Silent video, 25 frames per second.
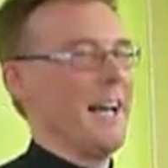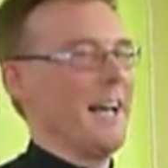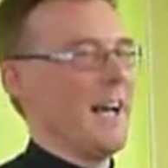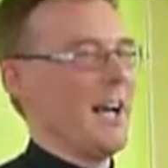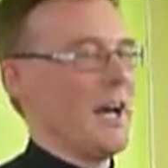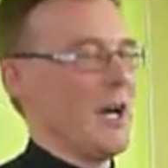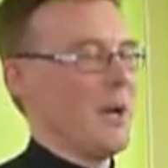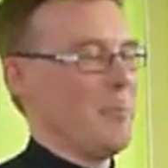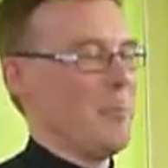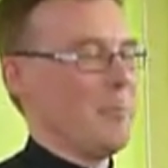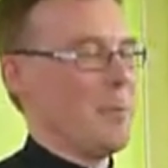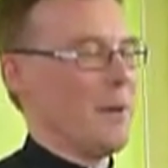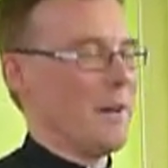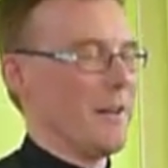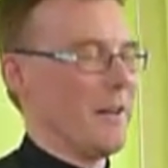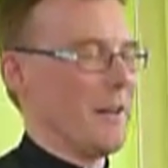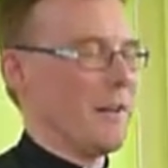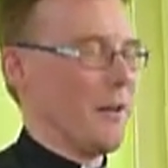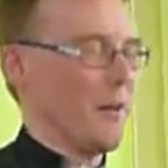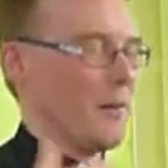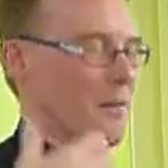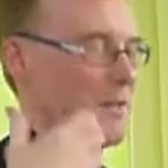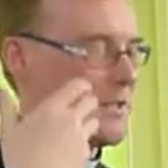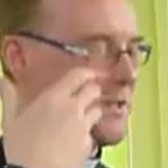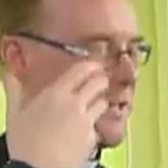But I
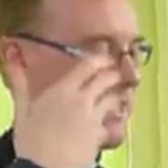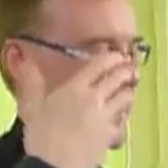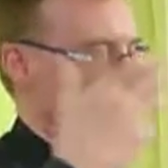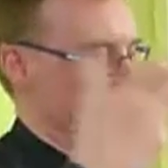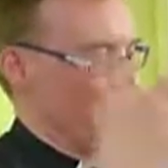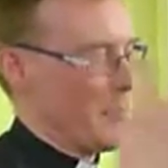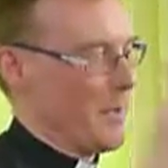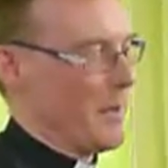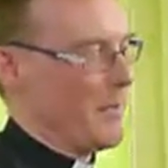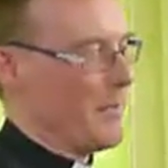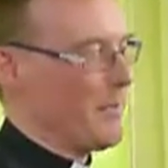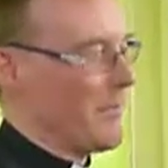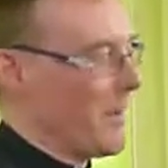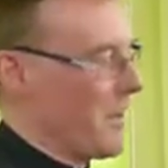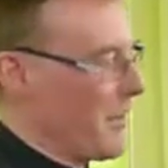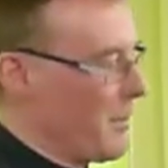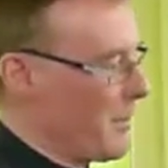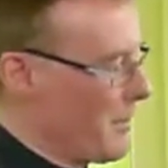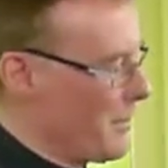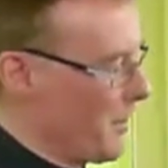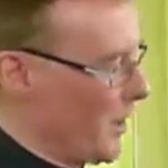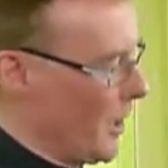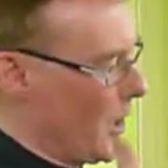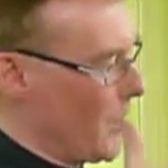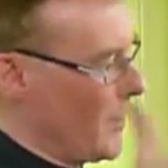obviously kept my
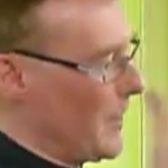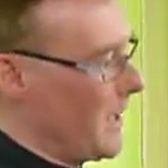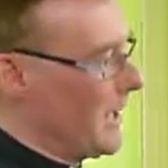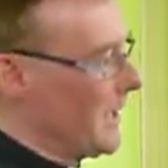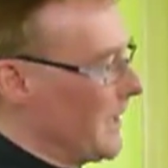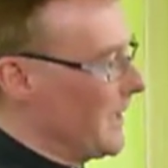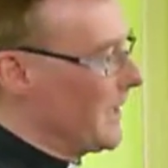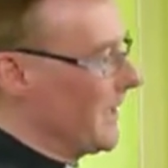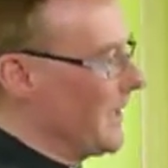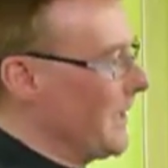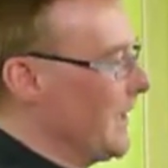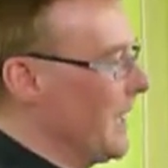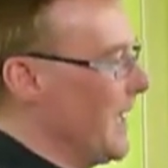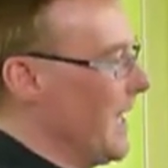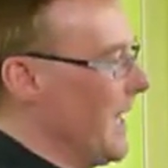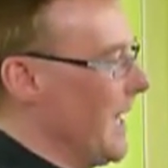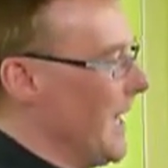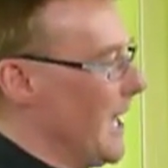faith going.